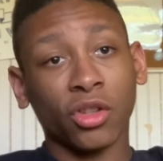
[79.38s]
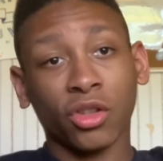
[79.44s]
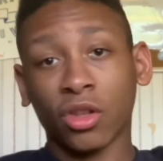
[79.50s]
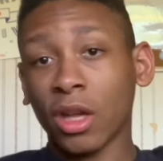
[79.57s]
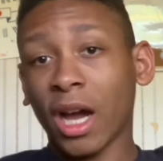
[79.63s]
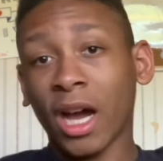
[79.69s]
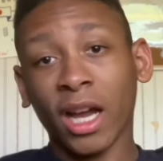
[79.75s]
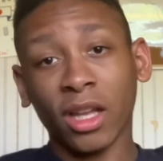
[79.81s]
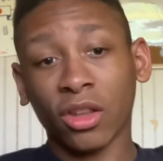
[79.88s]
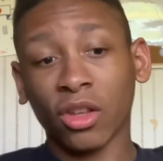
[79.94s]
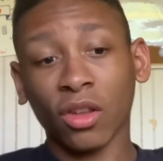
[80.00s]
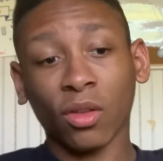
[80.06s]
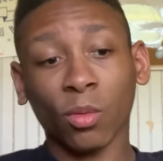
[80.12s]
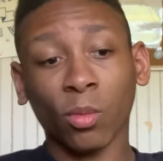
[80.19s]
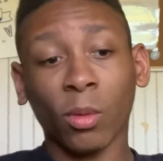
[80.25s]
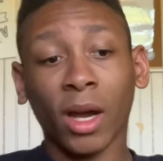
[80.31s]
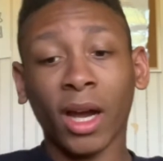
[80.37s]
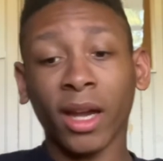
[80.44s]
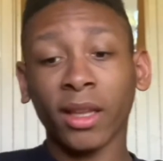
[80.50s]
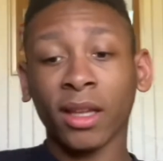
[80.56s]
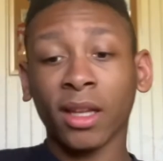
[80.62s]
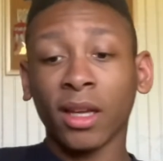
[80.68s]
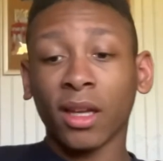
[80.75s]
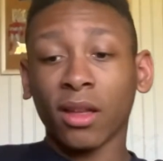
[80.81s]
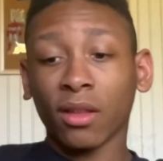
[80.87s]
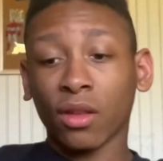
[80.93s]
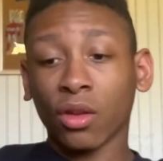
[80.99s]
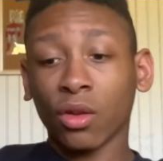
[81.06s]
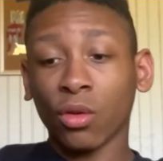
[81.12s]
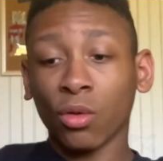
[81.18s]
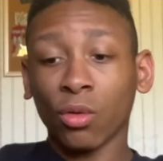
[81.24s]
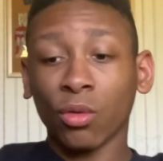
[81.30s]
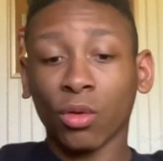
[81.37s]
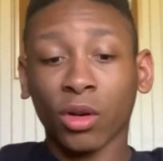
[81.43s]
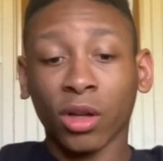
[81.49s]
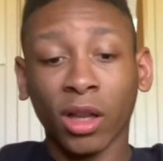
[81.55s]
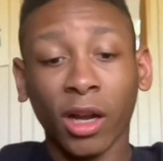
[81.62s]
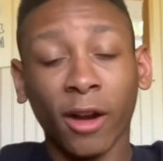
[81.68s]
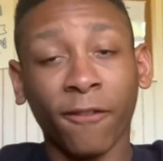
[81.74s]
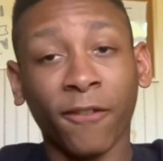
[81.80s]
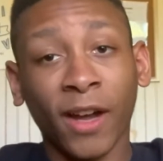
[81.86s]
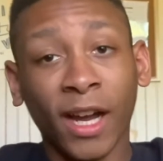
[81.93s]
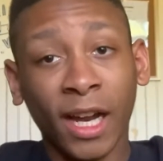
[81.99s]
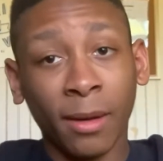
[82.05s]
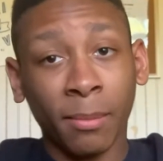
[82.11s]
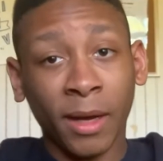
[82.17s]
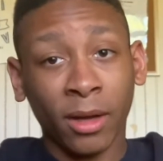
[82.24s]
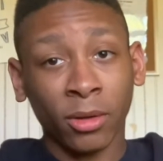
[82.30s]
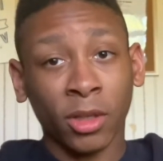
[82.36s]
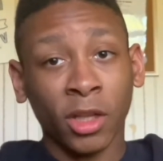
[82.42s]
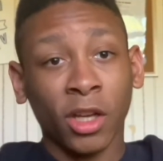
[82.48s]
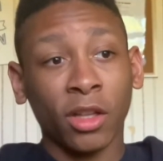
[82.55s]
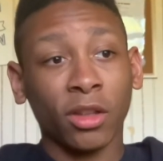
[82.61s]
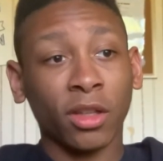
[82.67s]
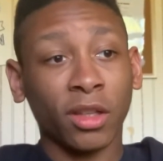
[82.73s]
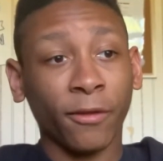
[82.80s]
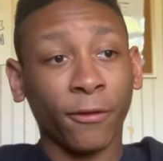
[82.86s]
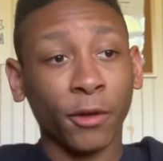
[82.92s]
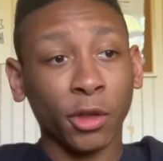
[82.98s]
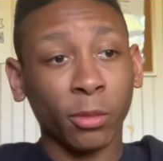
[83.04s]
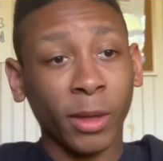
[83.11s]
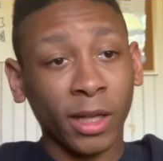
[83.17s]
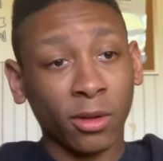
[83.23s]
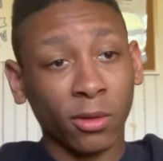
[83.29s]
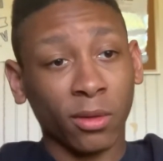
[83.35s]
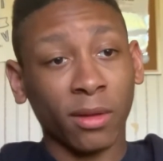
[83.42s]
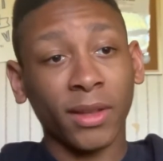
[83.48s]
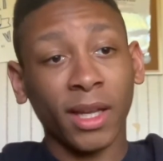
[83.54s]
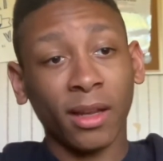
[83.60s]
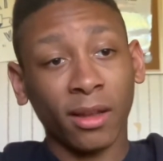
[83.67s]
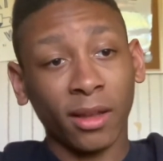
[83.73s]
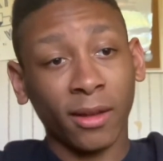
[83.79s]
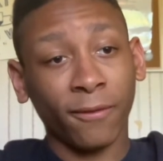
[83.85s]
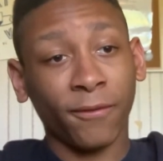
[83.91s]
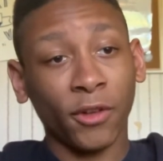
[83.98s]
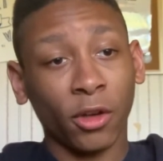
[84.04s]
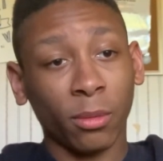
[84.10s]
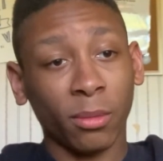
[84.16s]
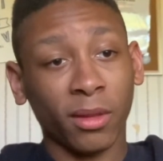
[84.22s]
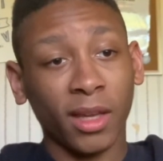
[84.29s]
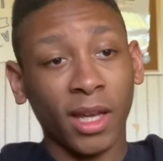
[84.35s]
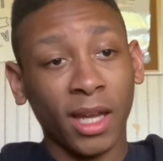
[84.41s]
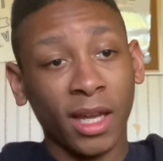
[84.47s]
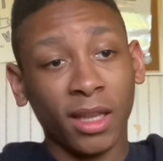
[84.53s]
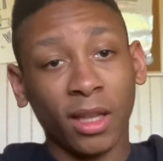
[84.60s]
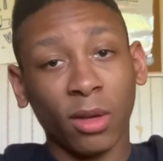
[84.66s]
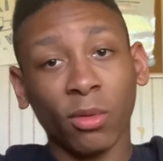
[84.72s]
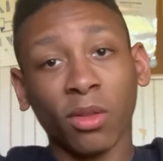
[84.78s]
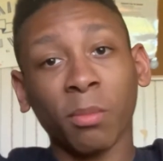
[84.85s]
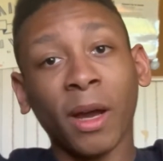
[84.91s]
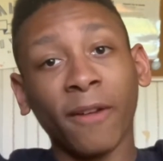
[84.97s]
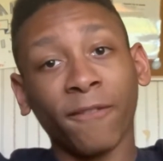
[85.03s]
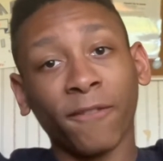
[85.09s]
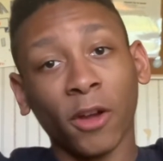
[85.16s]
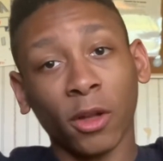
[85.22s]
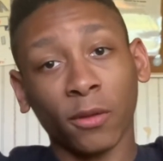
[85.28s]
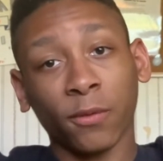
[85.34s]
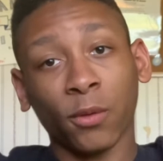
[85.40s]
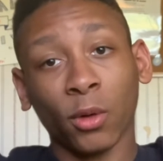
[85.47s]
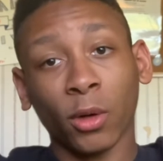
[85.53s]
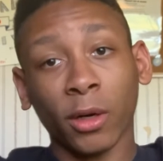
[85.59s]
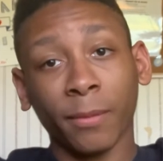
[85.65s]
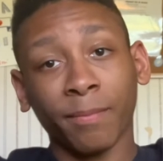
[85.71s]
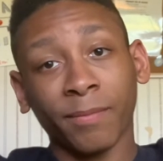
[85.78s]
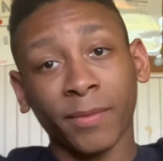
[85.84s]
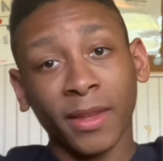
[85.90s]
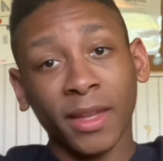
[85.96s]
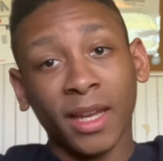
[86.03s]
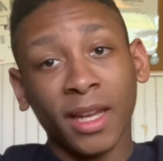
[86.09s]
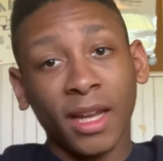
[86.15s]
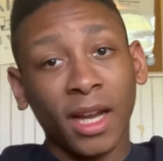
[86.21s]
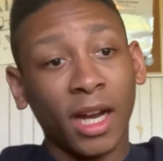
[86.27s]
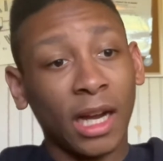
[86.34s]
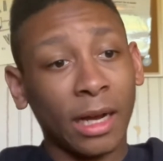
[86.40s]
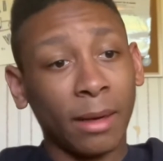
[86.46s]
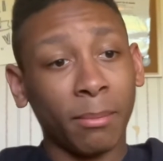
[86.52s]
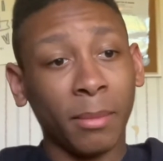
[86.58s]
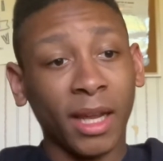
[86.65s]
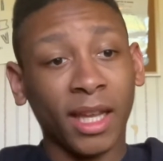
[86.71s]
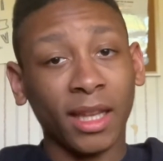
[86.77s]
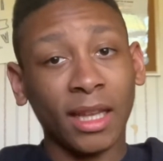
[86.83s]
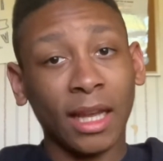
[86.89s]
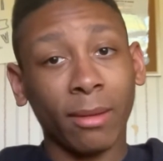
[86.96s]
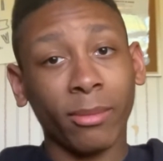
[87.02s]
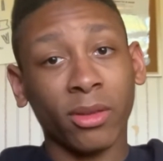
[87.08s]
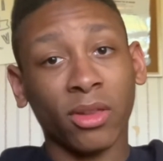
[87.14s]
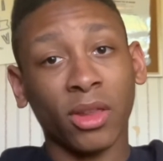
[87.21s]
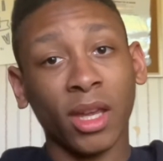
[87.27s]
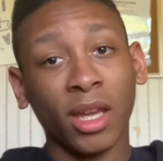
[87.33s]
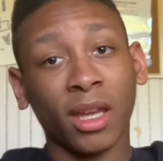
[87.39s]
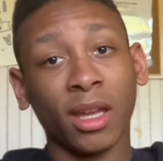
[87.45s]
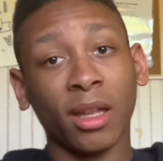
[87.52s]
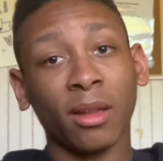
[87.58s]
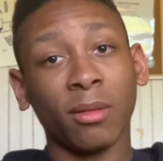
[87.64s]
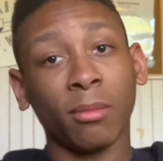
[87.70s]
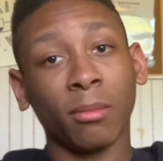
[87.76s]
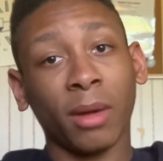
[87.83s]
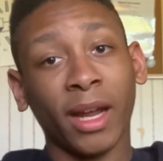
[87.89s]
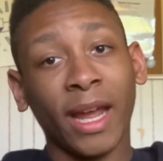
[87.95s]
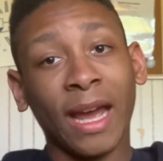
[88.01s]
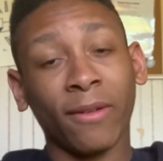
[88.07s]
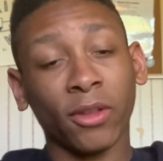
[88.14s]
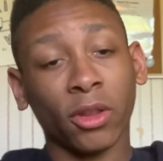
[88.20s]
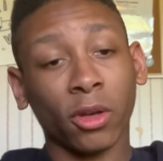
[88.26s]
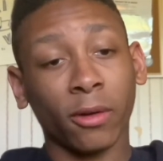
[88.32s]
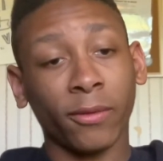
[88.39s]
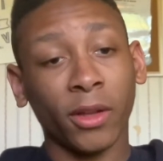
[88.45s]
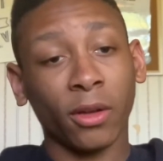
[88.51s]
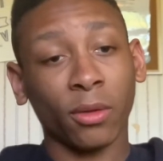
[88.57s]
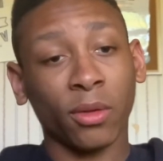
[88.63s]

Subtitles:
I just wanted to clarify about the different directors of the Alien films, and it was my fault for making that mistake in my Avatar video.